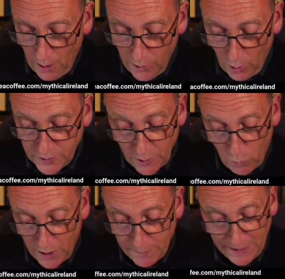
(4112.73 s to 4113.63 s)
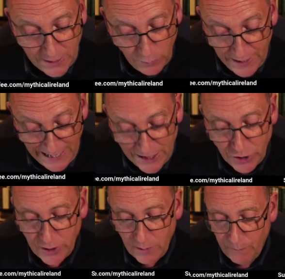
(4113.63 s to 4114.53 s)
though somewhat mixed with
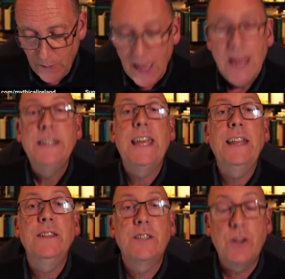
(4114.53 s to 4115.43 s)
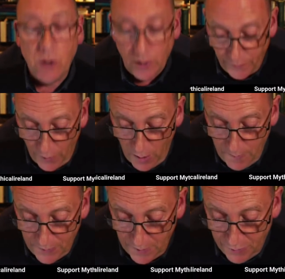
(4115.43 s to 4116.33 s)
legend, tends to
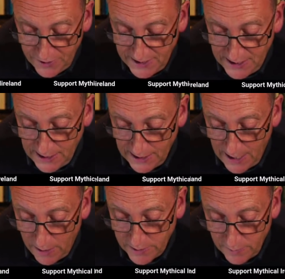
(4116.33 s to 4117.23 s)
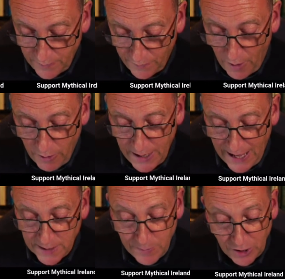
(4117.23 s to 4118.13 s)
confirm the preceding accounts of the foreign
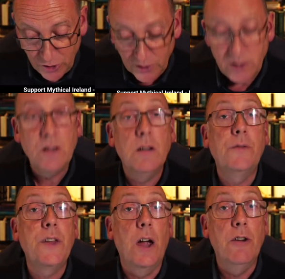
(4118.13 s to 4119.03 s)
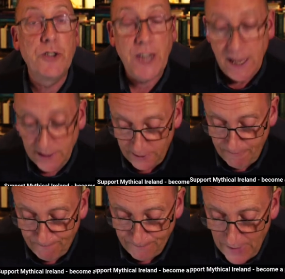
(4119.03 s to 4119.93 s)
expeditions of the Irish kings.
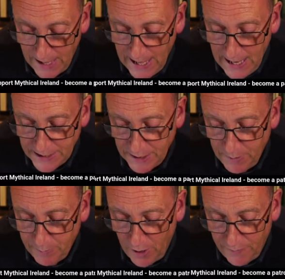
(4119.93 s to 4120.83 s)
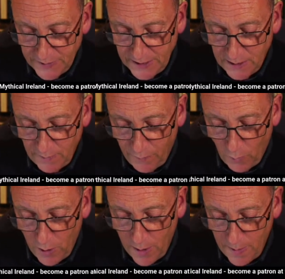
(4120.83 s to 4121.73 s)
It had been prophesied
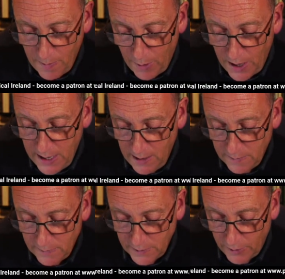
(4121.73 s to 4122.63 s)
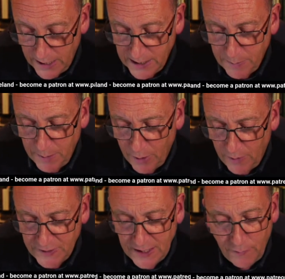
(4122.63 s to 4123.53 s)
for by sorry, it had been
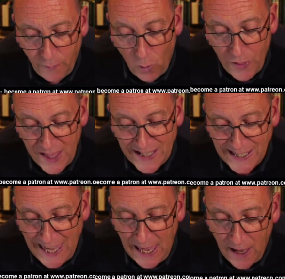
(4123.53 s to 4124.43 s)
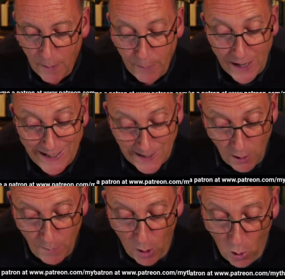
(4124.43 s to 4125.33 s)
prophesied for this king by
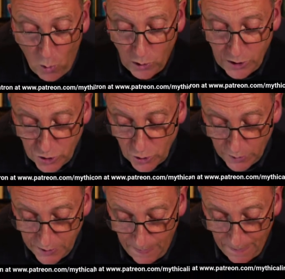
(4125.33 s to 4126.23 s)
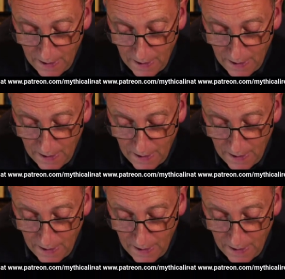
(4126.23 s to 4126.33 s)
some old druid